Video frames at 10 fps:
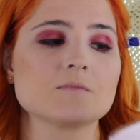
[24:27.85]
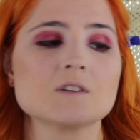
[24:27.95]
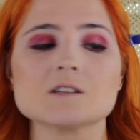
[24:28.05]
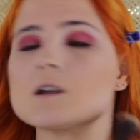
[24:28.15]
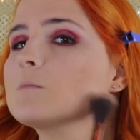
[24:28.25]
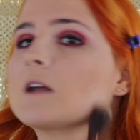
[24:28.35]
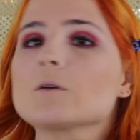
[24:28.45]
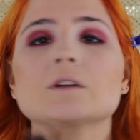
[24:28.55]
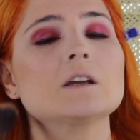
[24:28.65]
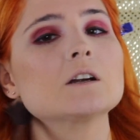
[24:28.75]
some
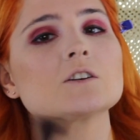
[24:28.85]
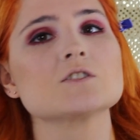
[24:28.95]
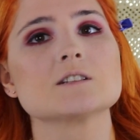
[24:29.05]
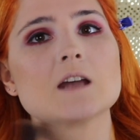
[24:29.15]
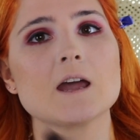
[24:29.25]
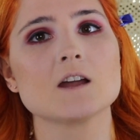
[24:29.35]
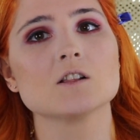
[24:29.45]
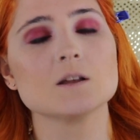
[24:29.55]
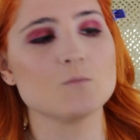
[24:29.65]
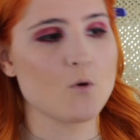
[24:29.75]
down here just to
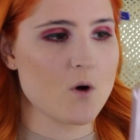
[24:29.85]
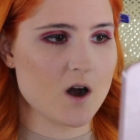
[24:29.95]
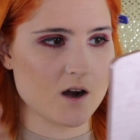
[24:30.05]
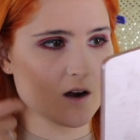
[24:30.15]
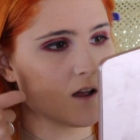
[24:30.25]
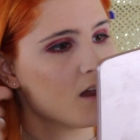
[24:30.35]
angle it more,